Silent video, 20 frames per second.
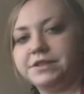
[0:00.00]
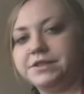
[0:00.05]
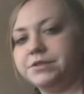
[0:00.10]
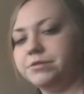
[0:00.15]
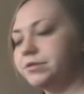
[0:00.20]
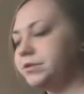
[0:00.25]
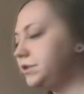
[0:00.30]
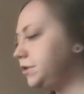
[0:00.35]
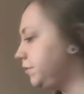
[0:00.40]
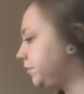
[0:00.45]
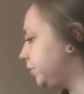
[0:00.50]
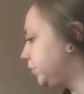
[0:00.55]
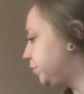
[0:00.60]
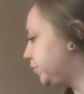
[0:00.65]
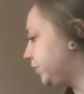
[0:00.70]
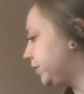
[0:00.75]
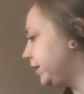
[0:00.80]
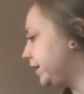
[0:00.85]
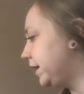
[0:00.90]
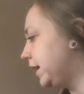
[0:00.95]
so once you feel
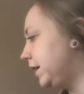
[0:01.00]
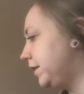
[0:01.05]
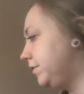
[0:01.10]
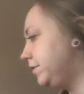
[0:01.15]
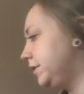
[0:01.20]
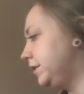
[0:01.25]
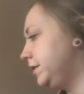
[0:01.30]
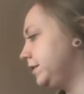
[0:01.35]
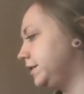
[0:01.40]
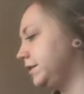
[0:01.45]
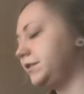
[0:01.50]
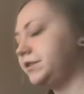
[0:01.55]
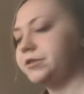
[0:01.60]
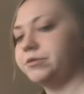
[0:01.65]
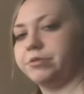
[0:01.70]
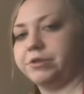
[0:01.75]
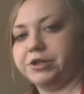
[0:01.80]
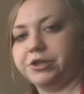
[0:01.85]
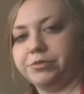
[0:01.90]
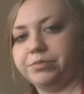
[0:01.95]
pretty confident as
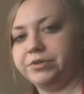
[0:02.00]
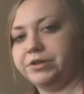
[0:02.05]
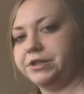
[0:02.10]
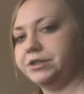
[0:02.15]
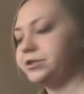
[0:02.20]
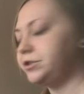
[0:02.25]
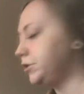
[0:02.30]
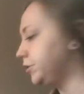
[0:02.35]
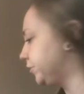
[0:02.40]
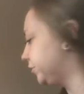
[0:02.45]
to where you placed your